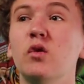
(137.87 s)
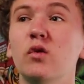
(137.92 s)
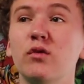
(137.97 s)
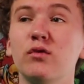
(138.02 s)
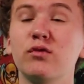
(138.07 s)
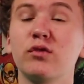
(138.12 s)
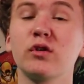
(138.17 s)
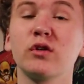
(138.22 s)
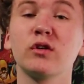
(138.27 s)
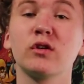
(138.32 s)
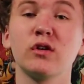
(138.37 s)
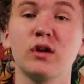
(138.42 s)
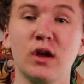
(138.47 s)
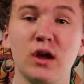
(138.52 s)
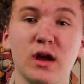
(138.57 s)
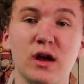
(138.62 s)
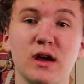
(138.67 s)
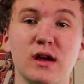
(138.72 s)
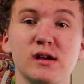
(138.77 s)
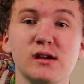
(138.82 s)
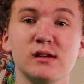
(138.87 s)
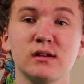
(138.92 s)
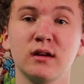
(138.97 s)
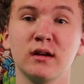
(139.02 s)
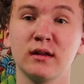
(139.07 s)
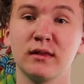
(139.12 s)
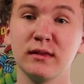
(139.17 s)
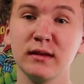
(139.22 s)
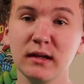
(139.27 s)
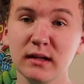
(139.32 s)
for
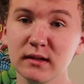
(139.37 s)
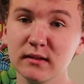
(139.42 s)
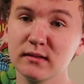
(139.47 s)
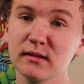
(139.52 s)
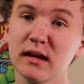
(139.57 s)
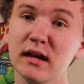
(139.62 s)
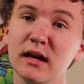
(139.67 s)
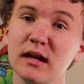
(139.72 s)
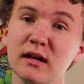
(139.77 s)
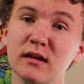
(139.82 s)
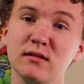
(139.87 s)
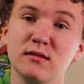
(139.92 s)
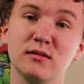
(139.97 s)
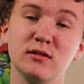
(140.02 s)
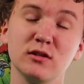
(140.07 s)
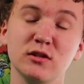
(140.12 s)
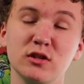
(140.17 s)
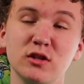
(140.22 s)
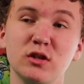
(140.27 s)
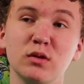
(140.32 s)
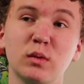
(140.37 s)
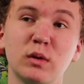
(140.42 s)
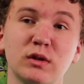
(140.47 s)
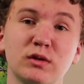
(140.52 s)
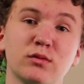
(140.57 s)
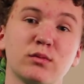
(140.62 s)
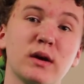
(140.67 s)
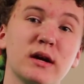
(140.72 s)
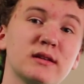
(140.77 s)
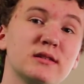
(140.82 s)
Athena's case, she was
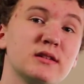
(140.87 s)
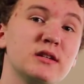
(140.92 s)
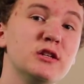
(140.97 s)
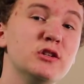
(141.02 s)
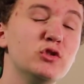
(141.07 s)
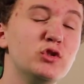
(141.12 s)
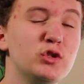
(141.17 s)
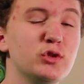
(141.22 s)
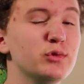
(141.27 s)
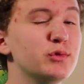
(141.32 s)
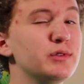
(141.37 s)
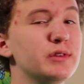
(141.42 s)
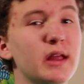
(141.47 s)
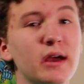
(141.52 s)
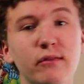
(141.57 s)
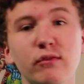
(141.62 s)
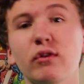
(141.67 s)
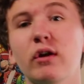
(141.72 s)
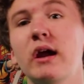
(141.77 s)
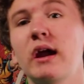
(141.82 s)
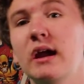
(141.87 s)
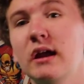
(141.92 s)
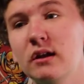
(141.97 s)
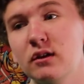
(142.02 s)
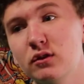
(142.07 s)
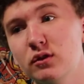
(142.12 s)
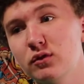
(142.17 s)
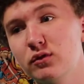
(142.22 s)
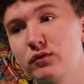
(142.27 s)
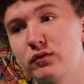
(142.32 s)
a rescue. She was never
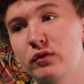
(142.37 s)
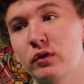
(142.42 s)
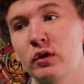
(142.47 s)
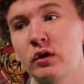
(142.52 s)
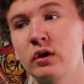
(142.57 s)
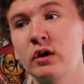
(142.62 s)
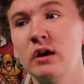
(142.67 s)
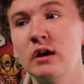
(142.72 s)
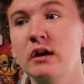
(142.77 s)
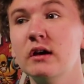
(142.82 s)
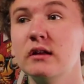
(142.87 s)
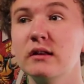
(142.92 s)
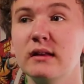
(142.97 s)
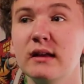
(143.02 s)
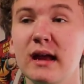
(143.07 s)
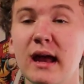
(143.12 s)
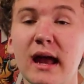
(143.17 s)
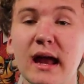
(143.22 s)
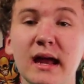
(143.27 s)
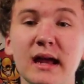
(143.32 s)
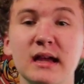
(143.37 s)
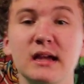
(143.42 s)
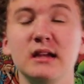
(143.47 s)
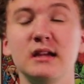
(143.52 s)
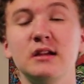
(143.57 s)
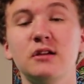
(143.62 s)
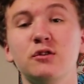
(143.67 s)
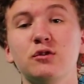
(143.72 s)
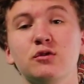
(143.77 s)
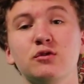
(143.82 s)
handled for the 8
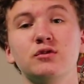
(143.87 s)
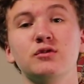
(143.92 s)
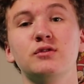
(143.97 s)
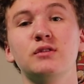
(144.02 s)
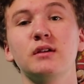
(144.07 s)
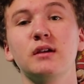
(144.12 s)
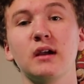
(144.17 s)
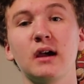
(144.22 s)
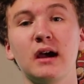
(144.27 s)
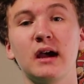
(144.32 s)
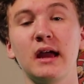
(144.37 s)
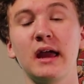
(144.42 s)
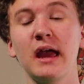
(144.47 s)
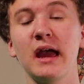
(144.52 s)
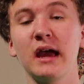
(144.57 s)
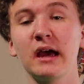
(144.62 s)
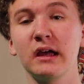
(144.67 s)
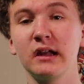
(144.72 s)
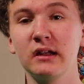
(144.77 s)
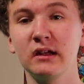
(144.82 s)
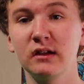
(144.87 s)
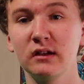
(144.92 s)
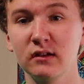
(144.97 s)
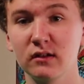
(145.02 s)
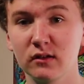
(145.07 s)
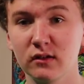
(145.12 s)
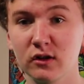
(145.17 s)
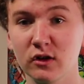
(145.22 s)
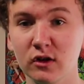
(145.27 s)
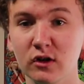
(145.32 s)
years the guy had
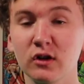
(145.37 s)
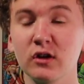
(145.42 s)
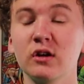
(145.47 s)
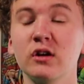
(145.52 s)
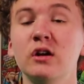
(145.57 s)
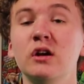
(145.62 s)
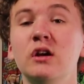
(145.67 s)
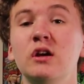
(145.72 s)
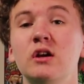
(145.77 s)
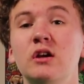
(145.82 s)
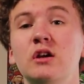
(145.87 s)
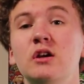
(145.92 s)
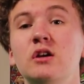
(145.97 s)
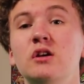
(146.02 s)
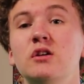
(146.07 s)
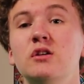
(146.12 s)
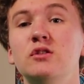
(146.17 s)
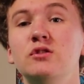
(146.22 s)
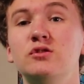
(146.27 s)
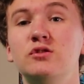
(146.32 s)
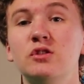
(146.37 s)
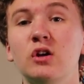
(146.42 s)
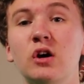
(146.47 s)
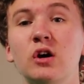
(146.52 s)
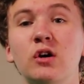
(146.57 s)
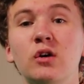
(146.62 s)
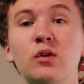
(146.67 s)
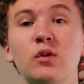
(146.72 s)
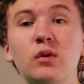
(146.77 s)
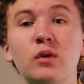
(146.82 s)
her.
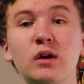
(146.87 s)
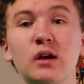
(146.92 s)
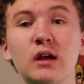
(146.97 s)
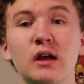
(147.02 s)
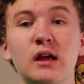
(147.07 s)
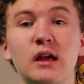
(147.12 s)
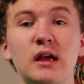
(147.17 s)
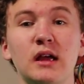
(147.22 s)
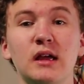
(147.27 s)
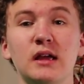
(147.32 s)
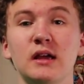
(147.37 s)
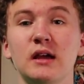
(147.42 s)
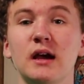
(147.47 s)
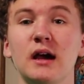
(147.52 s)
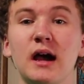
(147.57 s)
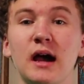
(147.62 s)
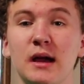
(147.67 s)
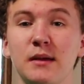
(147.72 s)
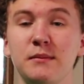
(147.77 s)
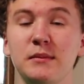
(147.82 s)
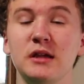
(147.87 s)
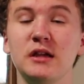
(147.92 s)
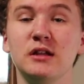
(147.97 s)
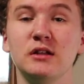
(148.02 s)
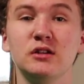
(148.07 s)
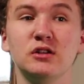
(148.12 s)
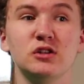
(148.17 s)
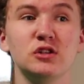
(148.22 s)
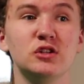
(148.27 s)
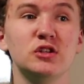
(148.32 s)
So, I
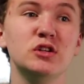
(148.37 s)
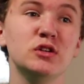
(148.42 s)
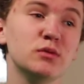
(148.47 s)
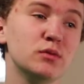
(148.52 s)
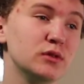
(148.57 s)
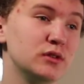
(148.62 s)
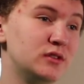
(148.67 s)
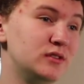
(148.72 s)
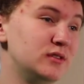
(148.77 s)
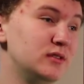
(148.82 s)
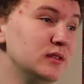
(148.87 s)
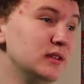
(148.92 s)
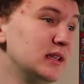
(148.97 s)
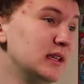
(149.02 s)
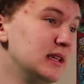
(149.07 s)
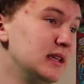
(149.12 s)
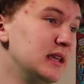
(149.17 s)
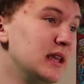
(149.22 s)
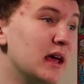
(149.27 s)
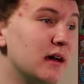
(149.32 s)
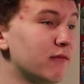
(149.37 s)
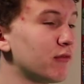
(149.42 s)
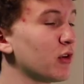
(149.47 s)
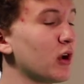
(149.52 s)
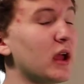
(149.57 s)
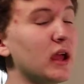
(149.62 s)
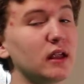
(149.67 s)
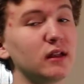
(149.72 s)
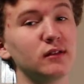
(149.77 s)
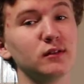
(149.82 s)
mean, she was never
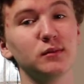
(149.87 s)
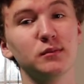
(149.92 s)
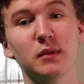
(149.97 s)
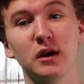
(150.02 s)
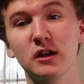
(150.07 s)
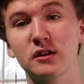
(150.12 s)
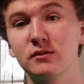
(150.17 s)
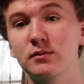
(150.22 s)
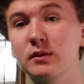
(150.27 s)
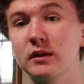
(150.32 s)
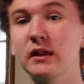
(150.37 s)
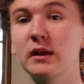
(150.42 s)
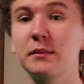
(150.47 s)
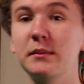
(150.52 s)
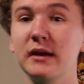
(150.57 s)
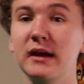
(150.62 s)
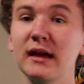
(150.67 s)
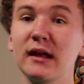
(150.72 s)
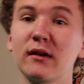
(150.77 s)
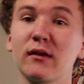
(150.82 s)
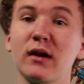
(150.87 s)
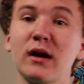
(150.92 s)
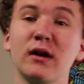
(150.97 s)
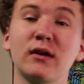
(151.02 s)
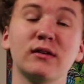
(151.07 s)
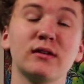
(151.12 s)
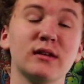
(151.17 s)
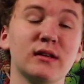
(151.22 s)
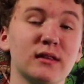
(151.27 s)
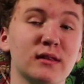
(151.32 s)
handled much, but let me get her
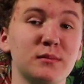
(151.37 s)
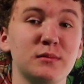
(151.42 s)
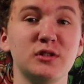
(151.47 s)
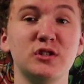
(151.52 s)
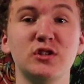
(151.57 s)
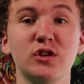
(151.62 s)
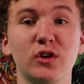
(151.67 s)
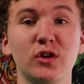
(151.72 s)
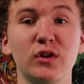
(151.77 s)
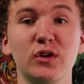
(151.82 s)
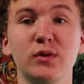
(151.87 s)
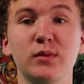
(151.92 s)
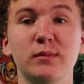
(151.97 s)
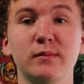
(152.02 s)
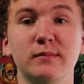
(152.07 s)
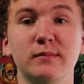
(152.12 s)
out and let me show you.